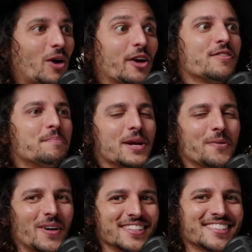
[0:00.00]
One of the big
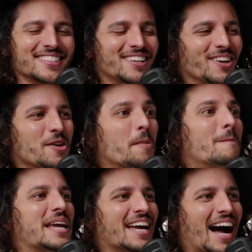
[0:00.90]
ones, you know, your
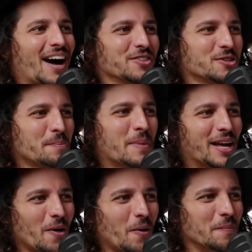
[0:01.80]
big house, your big
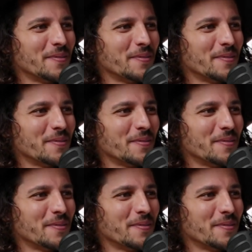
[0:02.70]
home.